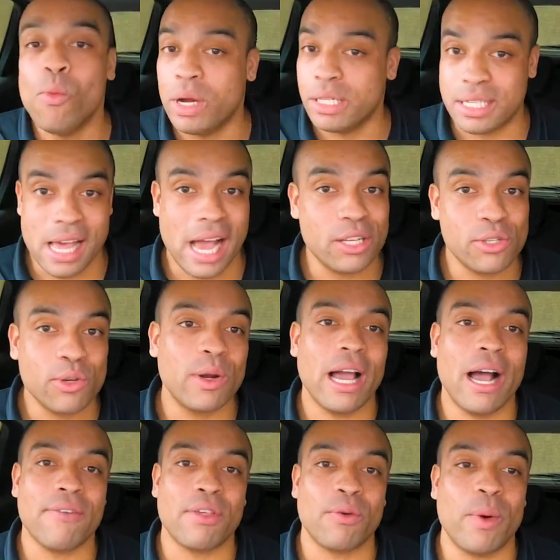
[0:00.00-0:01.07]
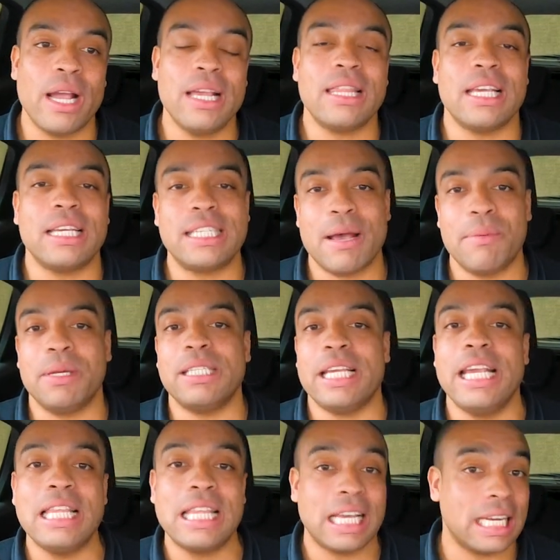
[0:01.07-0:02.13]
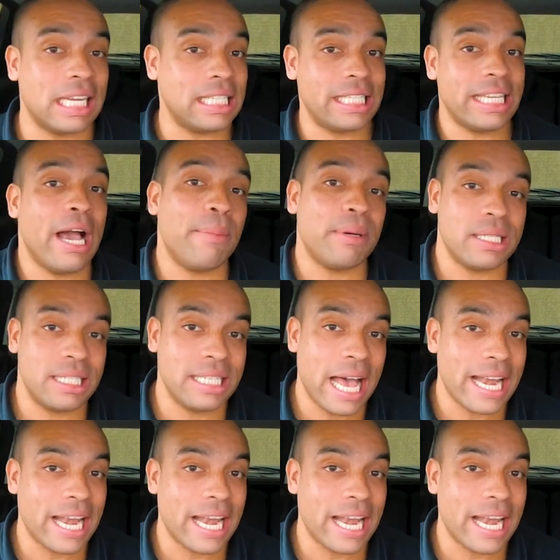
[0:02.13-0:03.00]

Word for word: Once that's all out of the way, the examiner is either going to set up a sat